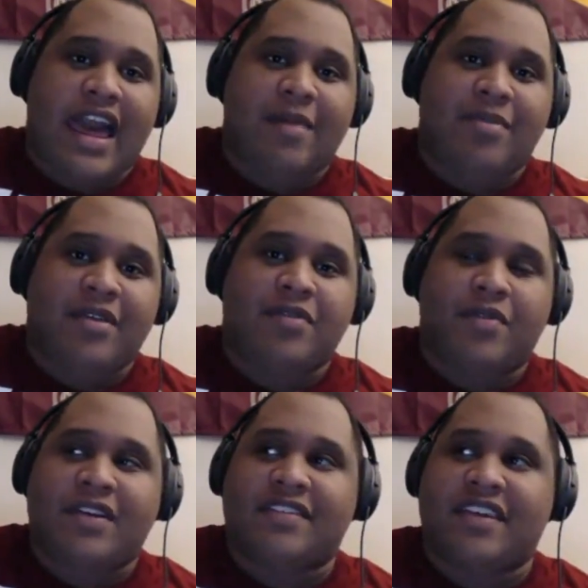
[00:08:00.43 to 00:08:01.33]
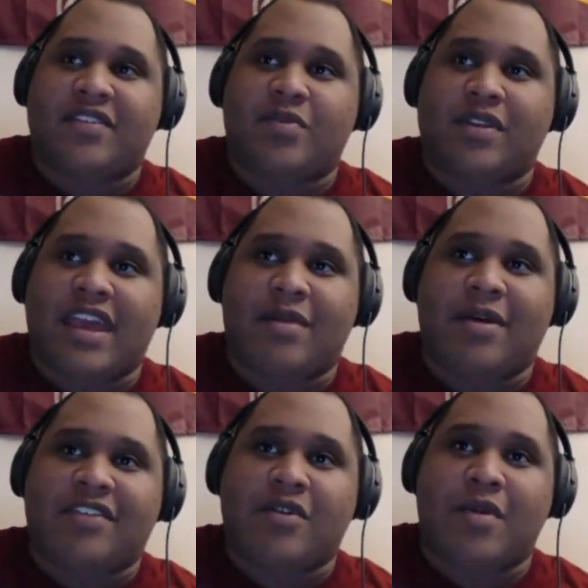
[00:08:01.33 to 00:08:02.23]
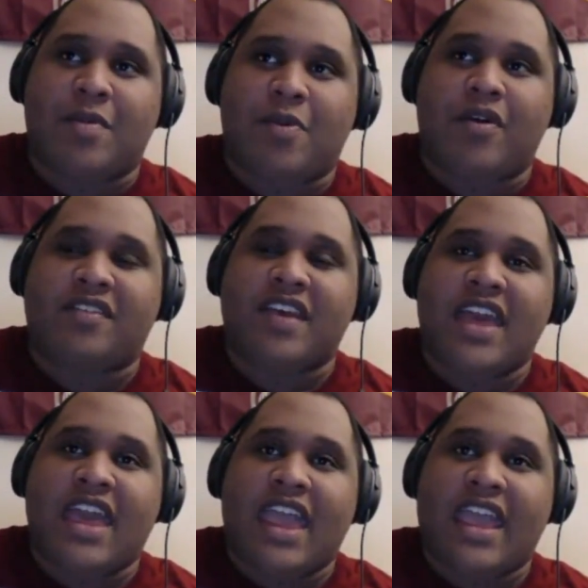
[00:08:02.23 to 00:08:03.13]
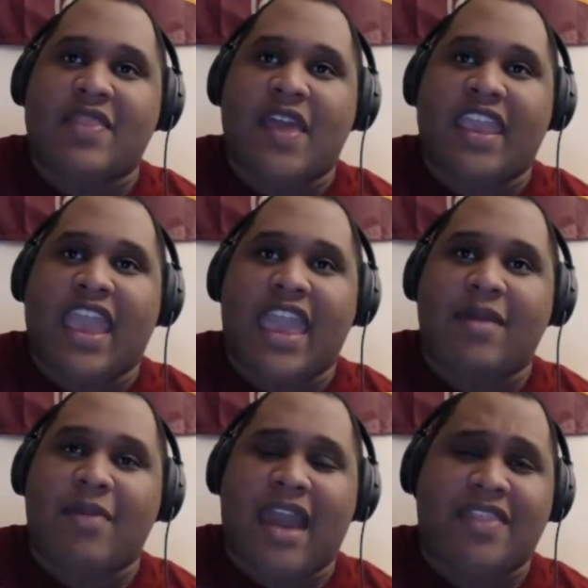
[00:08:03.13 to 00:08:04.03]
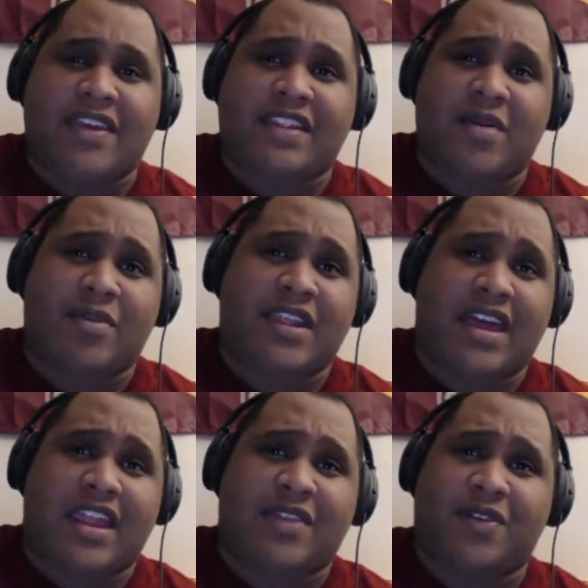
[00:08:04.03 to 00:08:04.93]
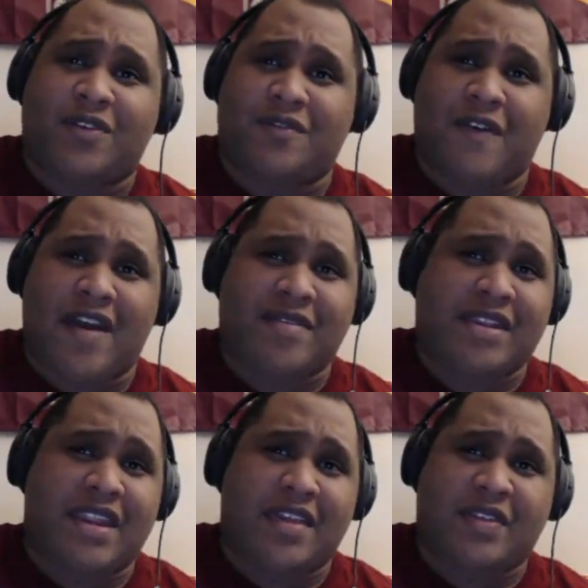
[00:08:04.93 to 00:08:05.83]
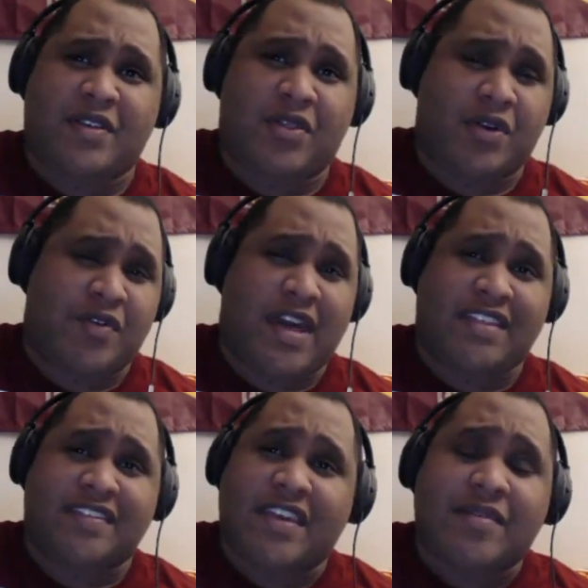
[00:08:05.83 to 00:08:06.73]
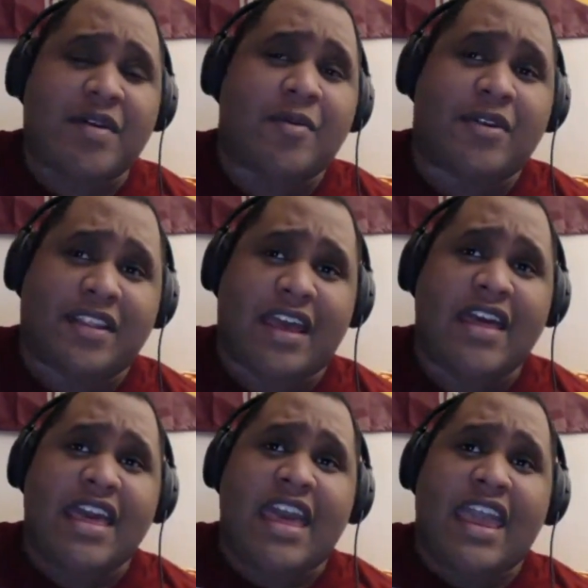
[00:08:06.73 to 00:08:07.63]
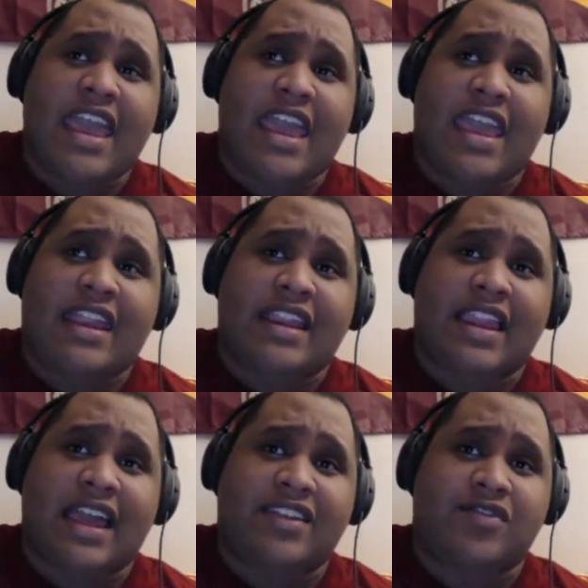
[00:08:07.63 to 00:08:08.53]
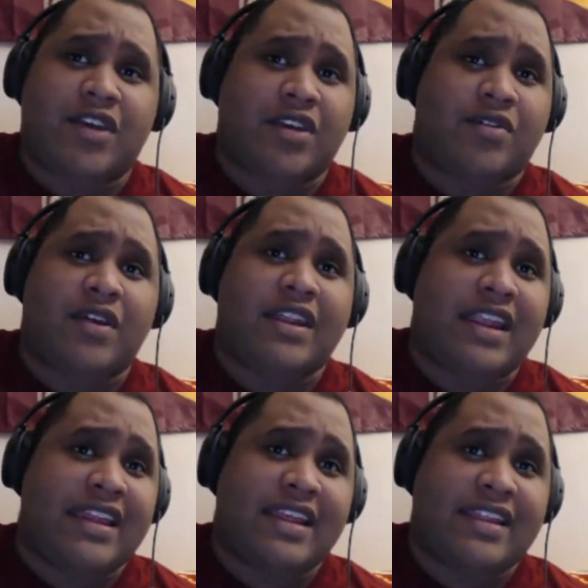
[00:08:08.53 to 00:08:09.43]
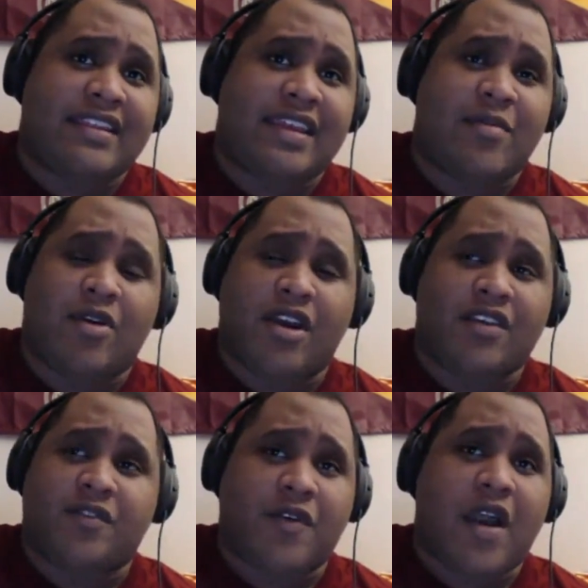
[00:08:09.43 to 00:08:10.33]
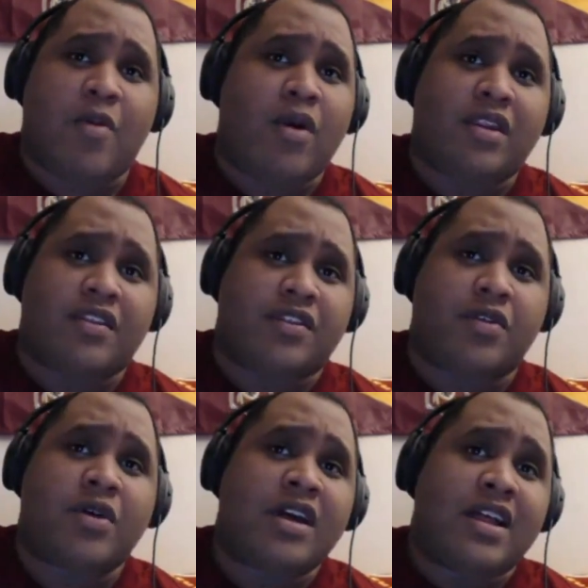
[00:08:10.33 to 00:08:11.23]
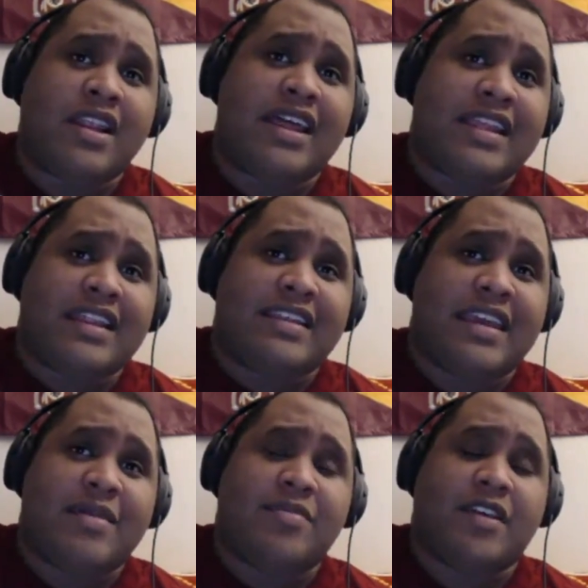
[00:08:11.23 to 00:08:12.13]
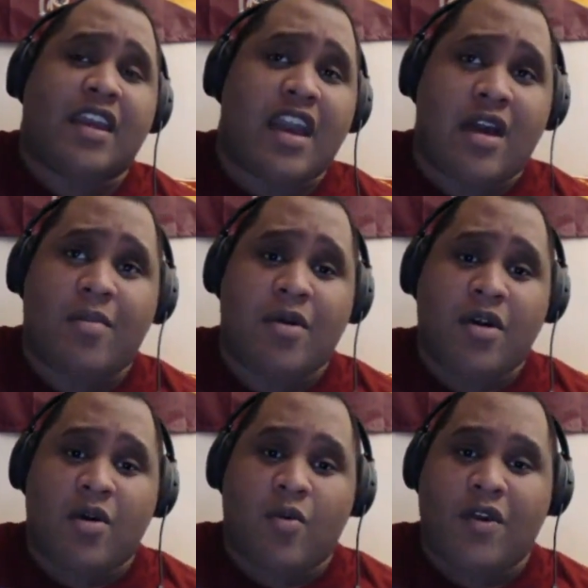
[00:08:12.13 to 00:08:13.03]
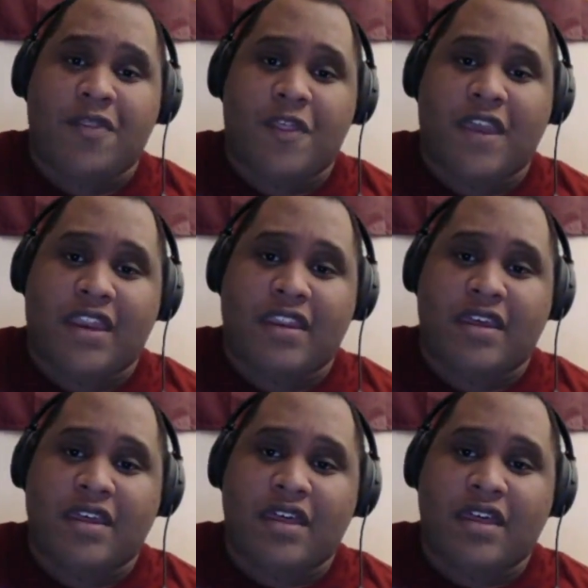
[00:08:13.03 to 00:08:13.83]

And I believe the Redskins were down by so many points. And they came back. I think they were down like 35-0 or 35-7 at one time. And like Trent Green led that team, or Gus Frerotte, one of the two, led that team to come within